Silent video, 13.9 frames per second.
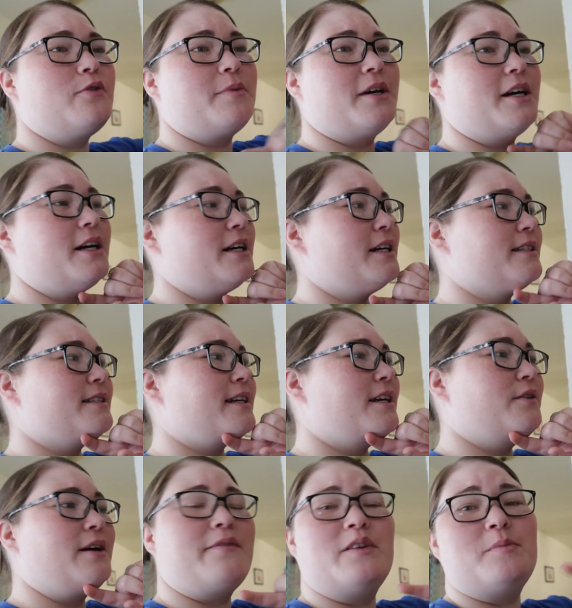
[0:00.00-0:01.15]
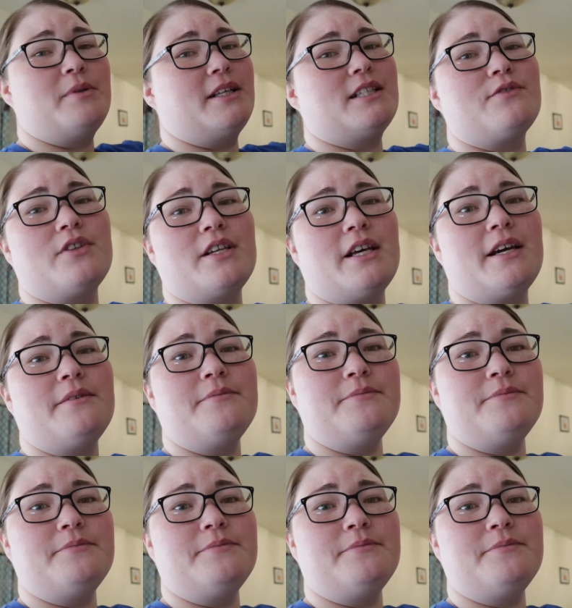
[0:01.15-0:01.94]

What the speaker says: from there because I don't have any plans for the day.